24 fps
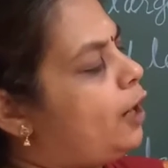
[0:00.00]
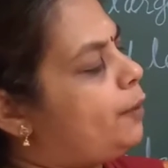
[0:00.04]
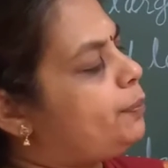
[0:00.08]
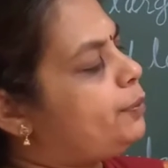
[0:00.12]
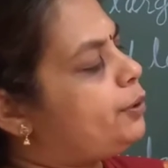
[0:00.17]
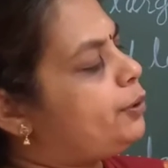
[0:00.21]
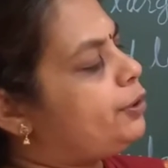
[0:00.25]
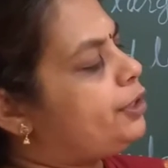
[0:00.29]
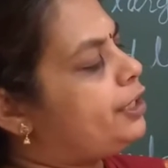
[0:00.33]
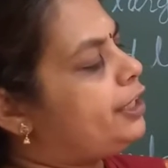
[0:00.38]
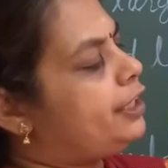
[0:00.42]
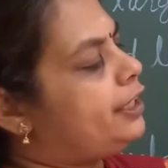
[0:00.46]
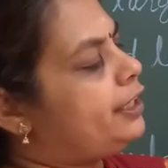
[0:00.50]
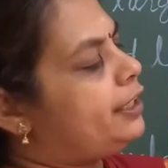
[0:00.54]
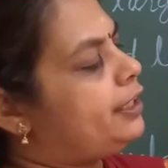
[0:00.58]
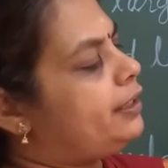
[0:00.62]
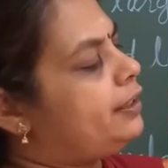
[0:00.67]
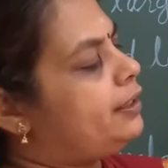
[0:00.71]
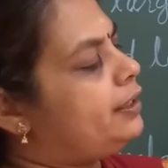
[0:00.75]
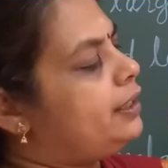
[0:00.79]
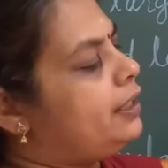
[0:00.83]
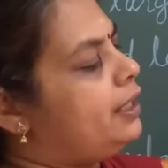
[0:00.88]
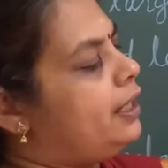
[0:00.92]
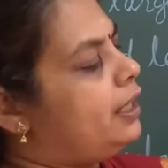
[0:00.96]
Up to
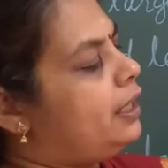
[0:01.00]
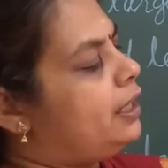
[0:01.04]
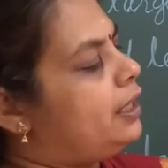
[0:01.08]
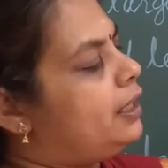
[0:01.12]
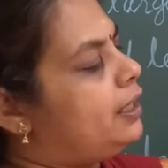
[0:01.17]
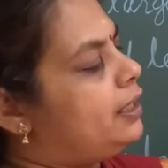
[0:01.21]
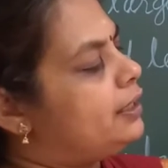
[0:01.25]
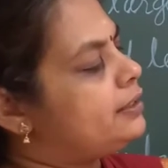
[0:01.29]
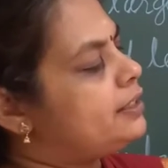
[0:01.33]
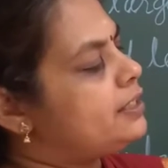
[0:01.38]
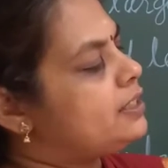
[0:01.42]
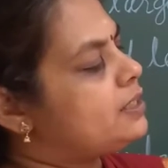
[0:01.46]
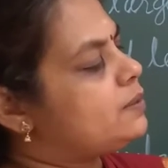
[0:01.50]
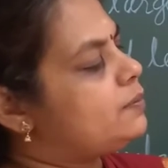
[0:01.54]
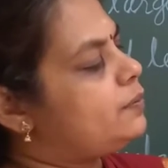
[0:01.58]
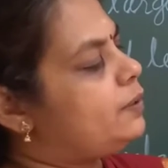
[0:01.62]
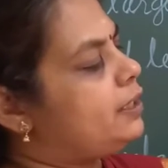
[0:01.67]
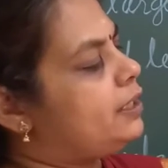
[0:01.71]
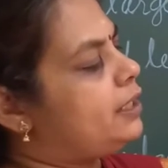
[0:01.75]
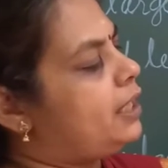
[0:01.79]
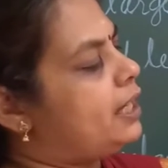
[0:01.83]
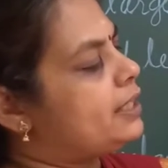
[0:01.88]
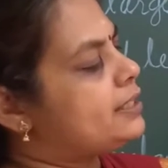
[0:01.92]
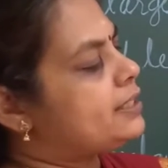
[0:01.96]
here, this
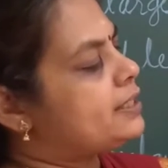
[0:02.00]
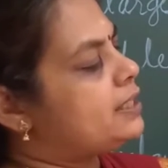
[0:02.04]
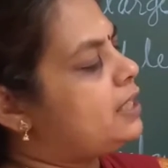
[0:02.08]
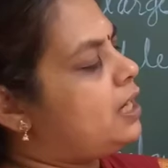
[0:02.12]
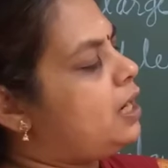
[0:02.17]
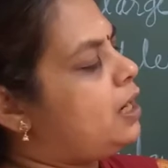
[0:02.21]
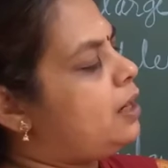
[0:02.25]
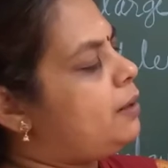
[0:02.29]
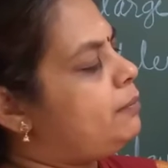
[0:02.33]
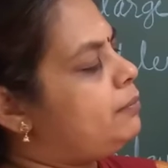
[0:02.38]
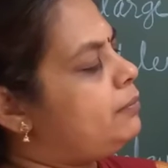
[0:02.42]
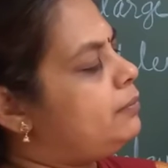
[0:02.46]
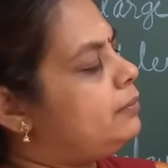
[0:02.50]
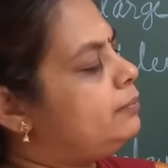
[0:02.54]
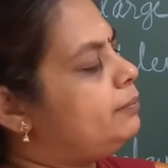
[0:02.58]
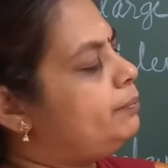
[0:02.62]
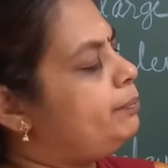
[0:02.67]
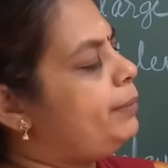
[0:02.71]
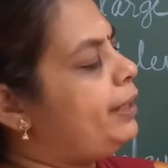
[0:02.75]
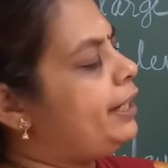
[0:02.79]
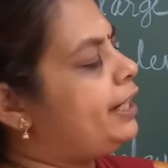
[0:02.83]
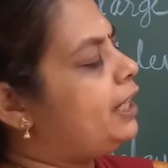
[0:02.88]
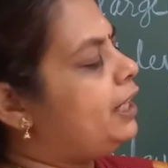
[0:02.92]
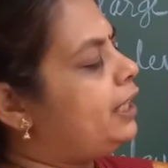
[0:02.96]
one
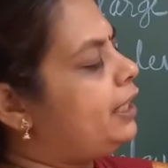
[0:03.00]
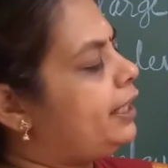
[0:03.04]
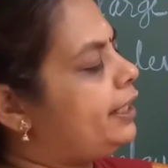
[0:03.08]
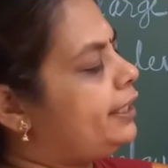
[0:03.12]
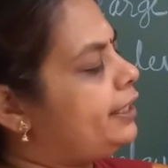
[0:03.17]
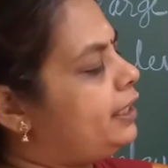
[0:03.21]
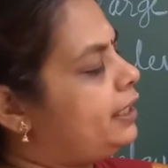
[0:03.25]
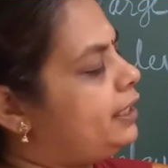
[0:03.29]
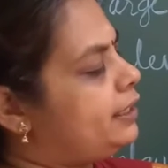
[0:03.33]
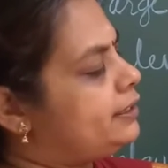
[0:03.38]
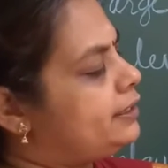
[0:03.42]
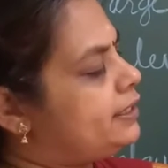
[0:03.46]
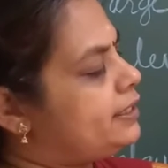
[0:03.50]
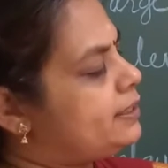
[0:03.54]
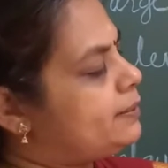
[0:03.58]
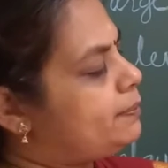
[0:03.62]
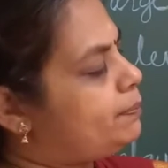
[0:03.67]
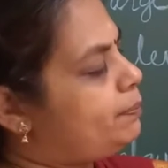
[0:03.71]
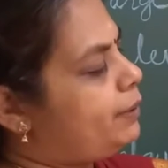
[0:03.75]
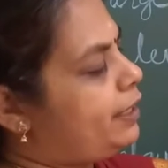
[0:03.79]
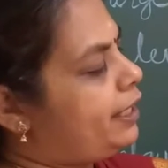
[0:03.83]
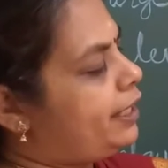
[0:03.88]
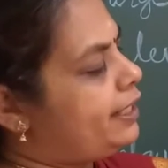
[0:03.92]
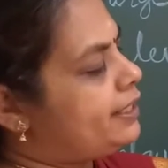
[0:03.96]
Assam, Meghalaya,
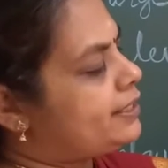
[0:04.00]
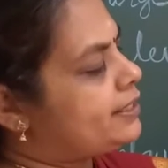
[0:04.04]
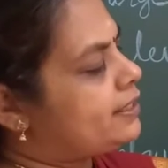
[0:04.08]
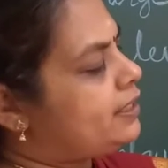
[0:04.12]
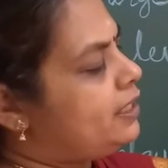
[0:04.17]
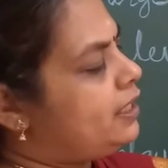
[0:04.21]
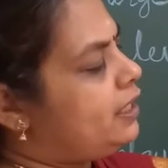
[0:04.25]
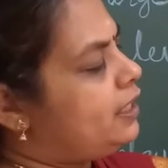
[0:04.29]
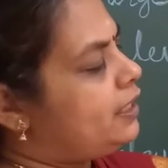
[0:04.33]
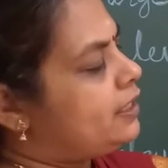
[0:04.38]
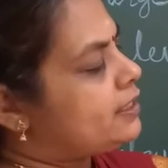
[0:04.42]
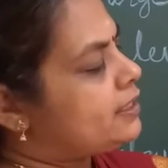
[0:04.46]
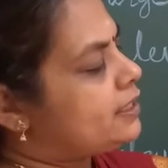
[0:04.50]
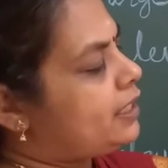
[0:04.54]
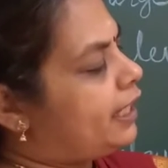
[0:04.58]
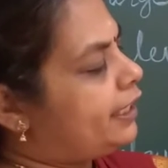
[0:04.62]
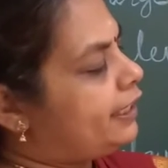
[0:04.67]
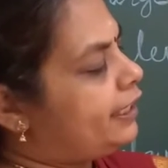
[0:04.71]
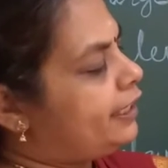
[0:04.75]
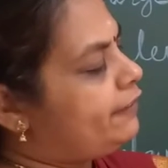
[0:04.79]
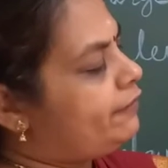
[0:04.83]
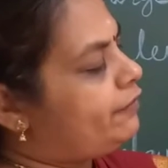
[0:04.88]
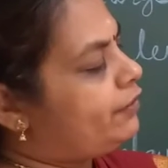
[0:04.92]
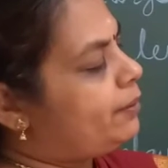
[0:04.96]
this place,
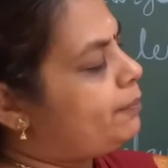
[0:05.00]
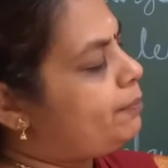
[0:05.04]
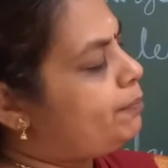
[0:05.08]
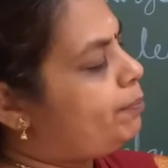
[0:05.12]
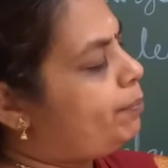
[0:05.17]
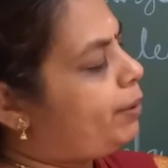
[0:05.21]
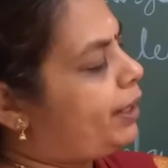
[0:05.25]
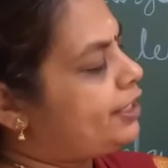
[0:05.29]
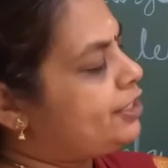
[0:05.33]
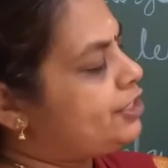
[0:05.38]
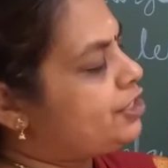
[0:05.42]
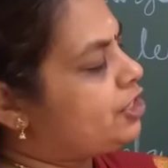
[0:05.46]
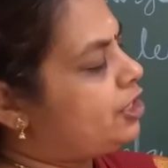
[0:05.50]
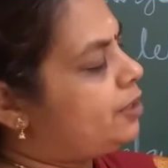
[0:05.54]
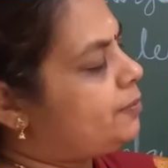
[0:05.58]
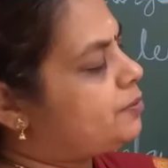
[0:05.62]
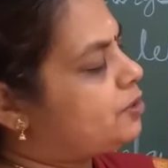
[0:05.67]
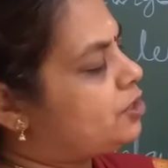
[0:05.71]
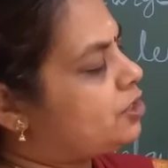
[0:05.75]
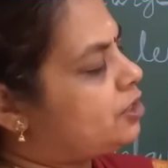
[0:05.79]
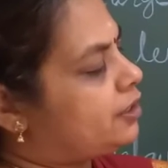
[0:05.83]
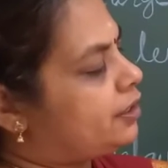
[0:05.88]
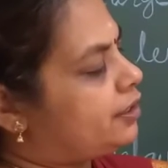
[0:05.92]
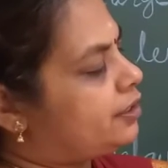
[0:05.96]
starting from
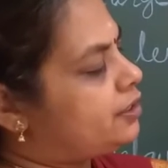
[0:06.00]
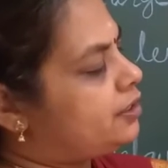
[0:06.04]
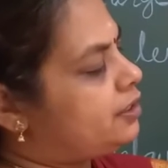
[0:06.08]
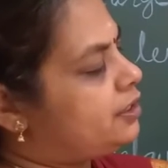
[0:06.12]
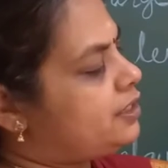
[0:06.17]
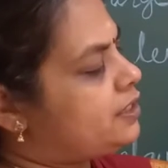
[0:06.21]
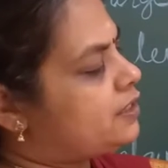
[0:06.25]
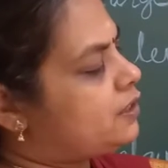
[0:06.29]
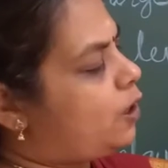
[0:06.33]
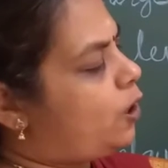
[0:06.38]
Punjab children.